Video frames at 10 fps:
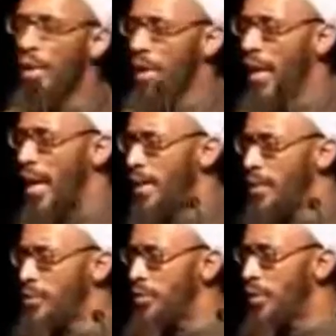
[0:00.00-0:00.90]

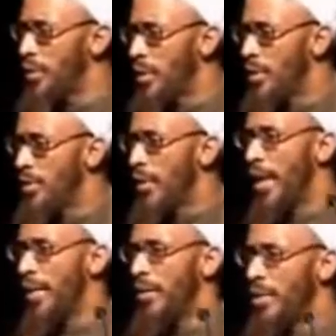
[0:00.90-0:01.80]
realize
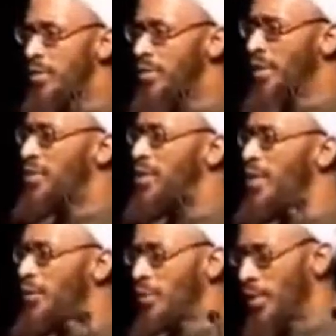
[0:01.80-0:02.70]
that
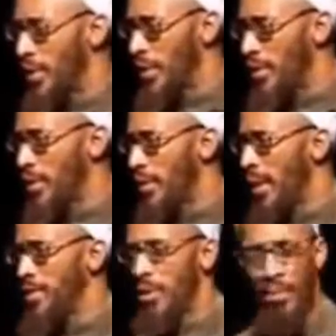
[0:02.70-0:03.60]
sincerity
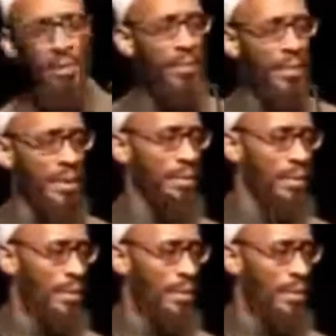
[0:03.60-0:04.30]
and commitment